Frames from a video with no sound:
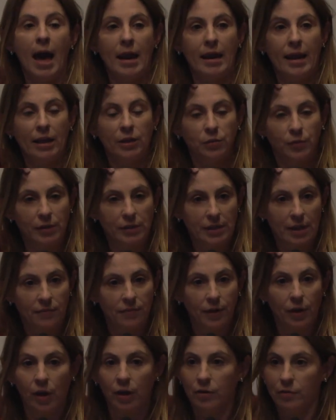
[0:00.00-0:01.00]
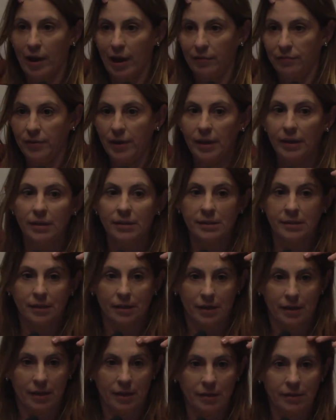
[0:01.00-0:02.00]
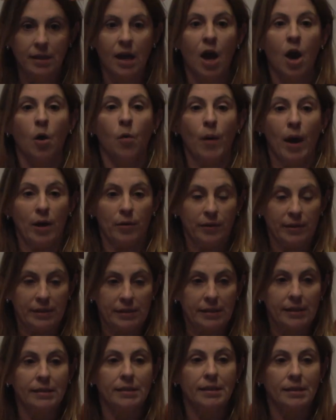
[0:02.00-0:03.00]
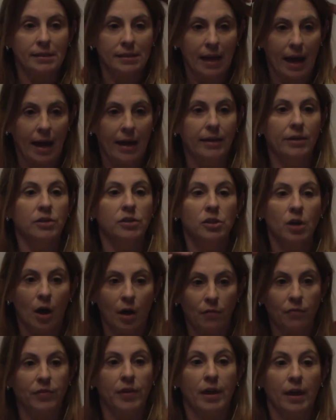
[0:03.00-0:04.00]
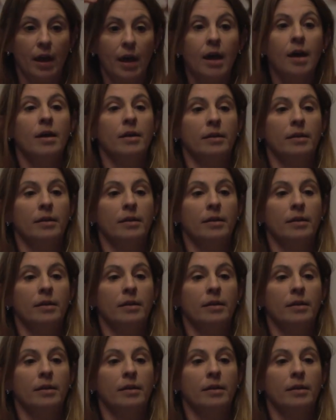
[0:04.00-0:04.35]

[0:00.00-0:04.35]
electroencephalographic studies, where we see the signs of the